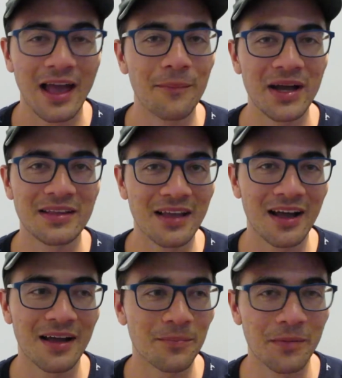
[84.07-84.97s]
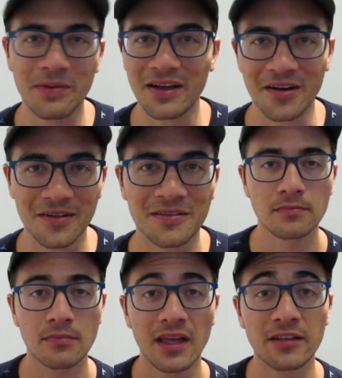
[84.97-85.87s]
Am I not prepared?
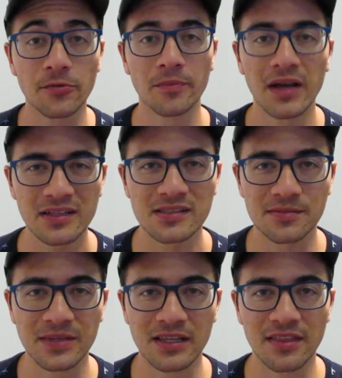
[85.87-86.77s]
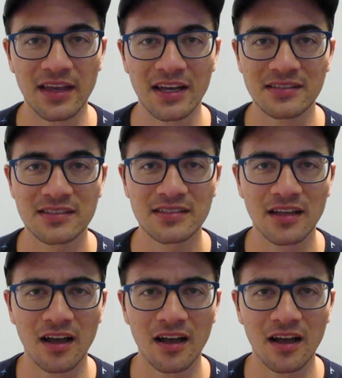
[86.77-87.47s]
And it reminds me that